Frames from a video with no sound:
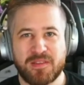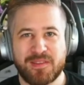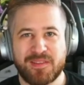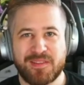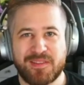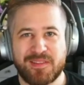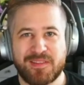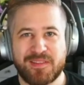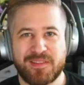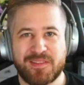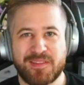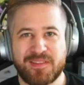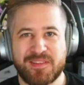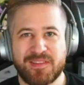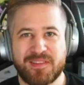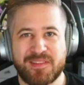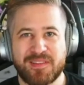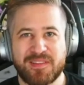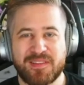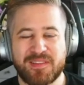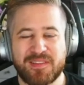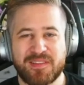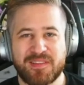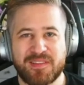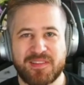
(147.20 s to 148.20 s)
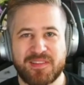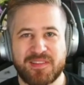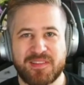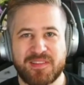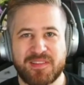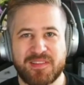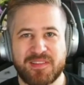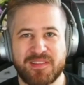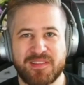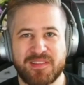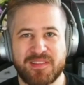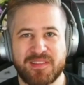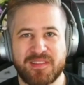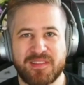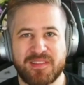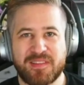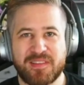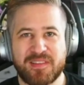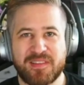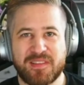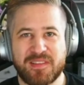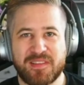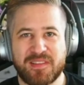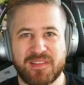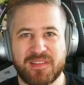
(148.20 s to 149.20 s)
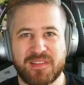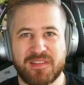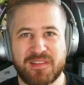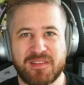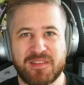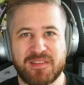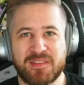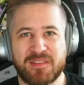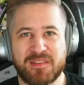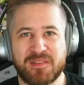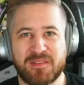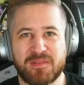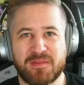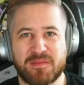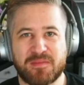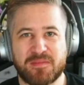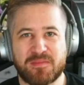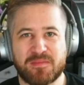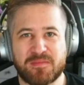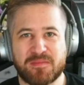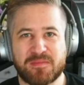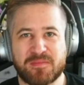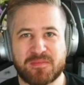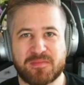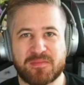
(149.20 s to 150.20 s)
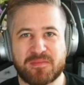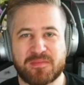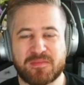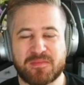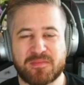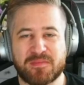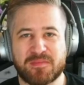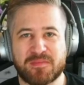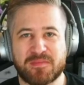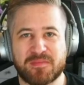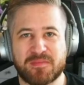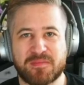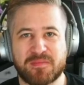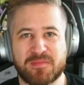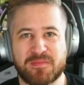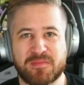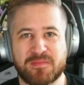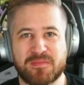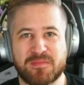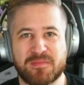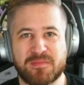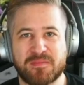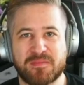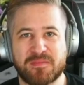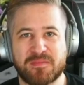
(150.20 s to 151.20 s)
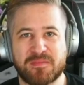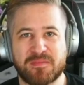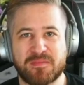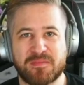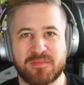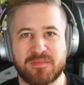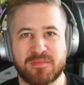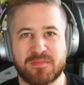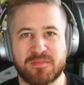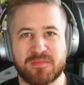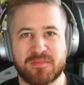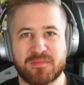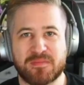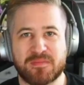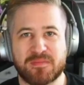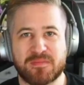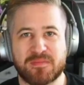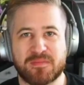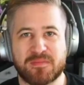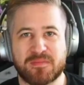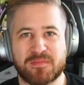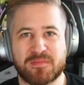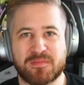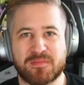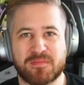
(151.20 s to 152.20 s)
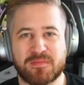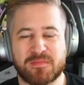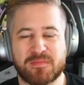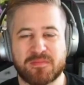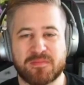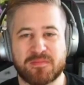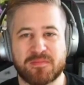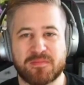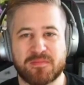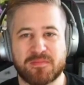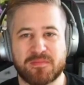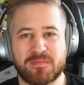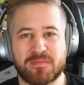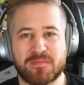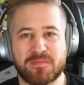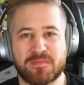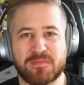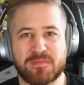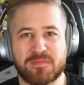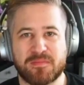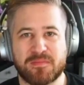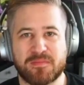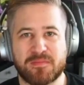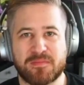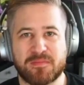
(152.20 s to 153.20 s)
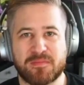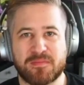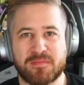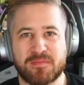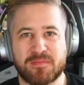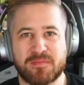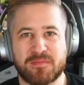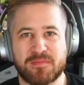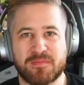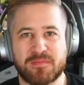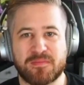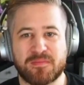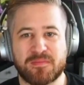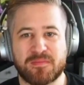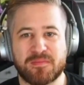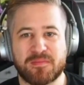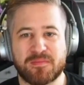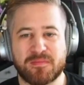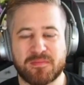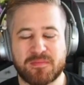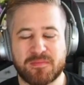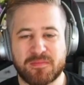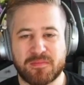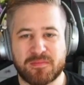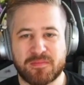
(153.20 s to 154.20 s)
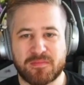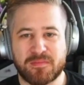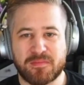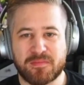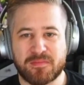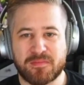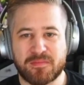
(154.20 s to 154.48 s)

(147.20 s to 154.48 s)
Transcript: The person shown says nothing.